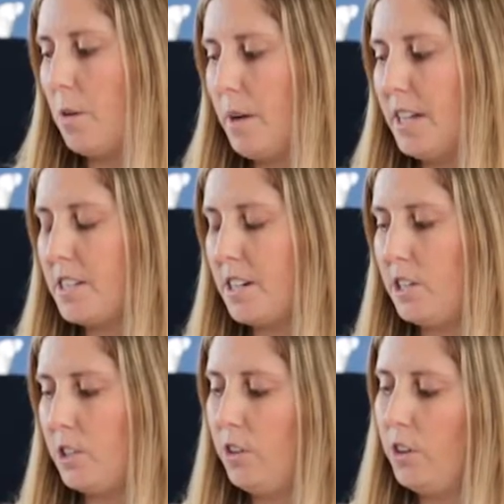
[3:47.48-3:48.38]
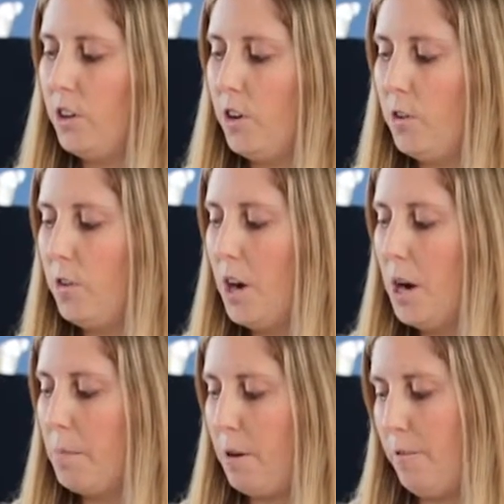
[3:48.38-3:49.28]
it means that a student who
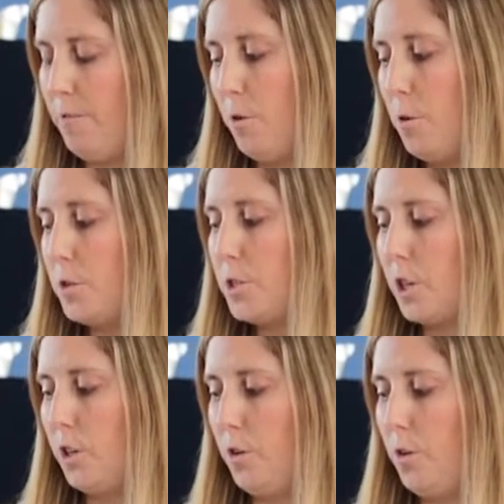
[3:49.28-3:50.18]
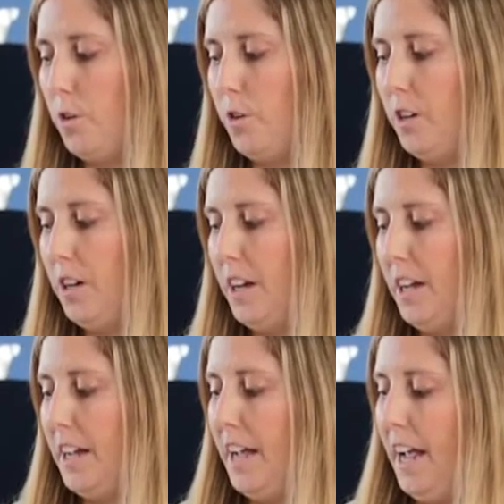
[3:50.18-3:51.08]
prefers to learn
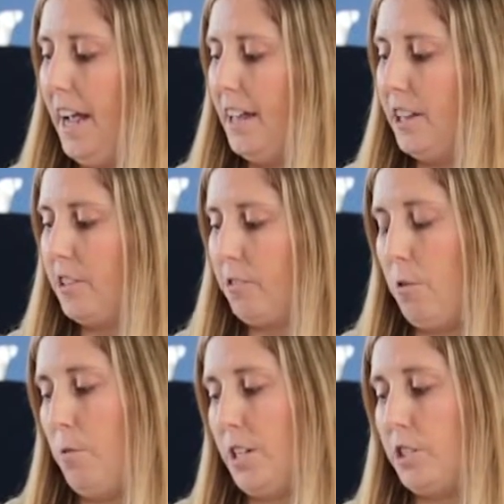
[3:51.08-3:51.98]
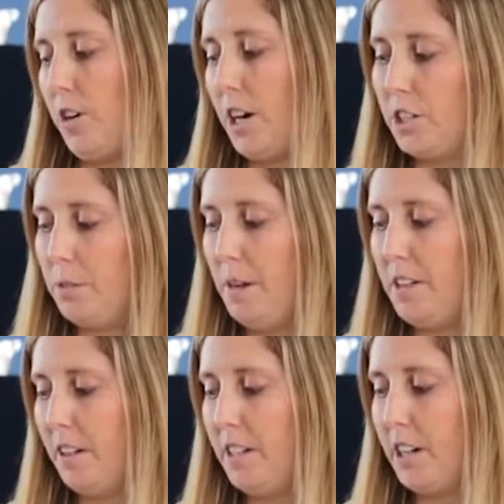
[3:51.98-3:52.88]
through a structured
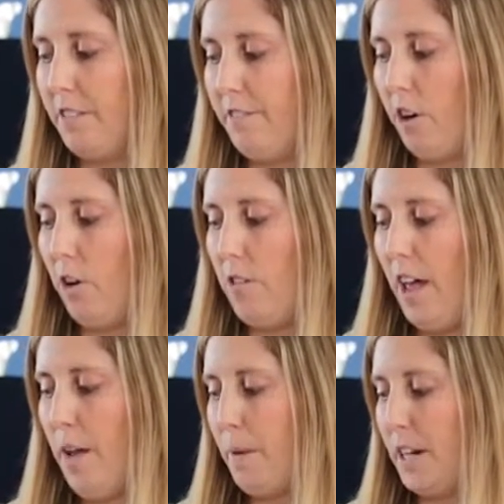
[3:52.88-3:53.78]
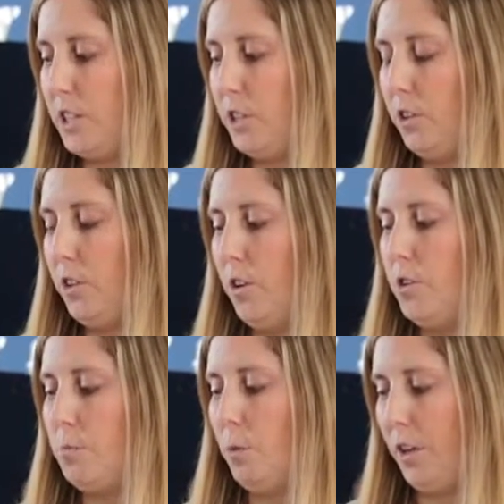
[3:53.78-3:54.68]
method can follow that, but a student
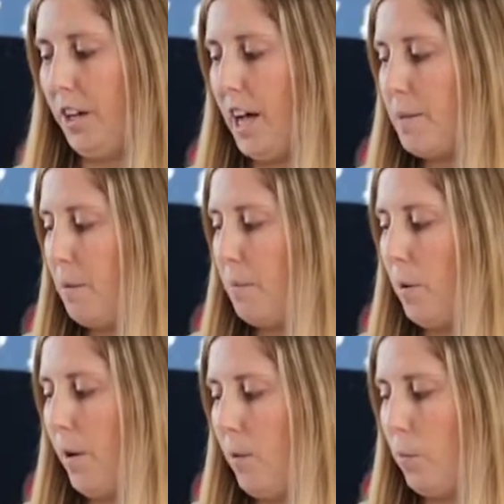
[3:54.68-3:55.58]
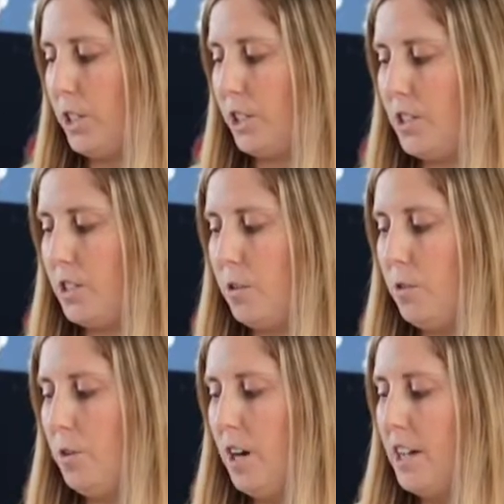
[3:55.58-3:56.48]
who's more than capable and wishes
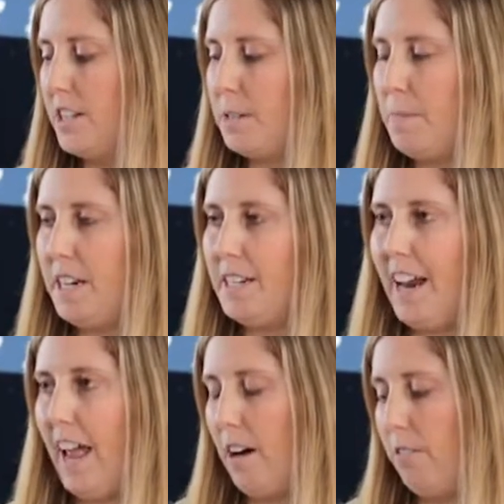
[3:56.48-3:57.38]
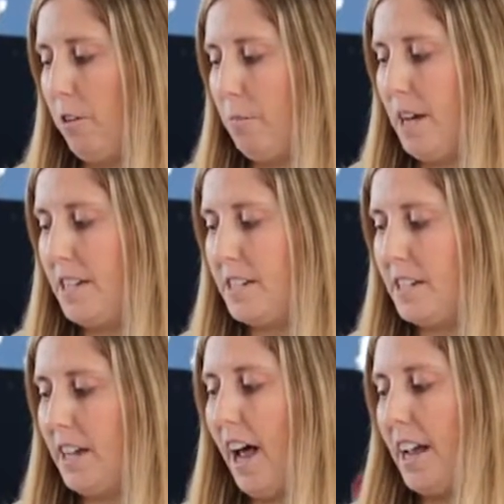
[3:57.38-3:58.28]
to spend an hour on maths
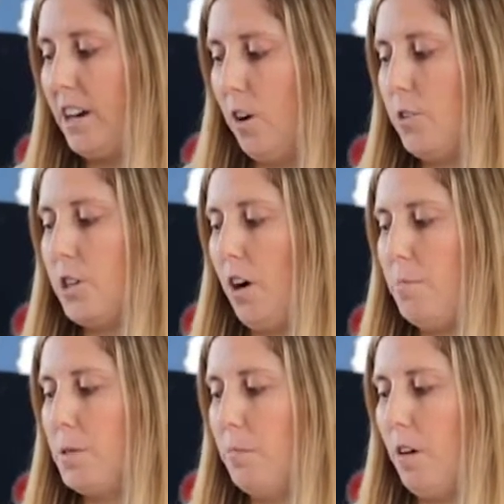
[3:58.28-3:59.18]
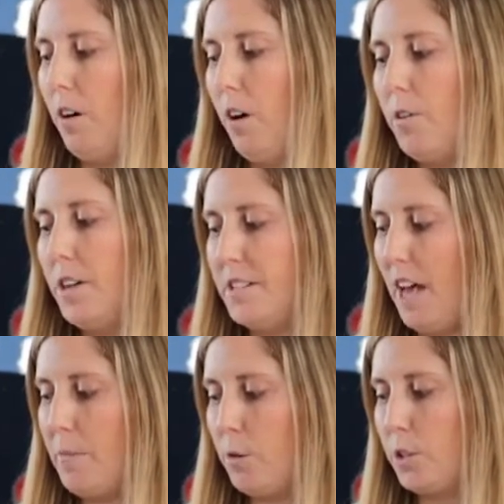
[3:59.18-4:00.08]
today and no time tomorrow is
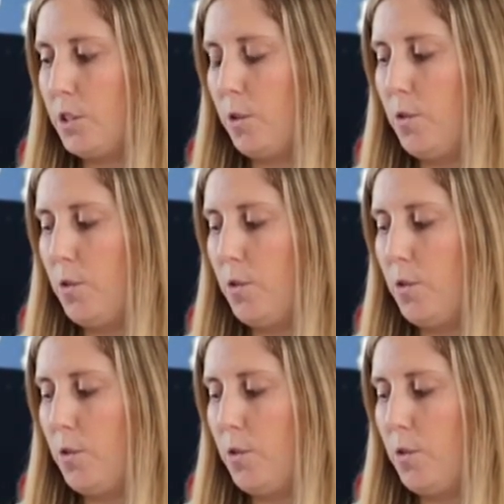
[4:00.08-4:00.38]
able to do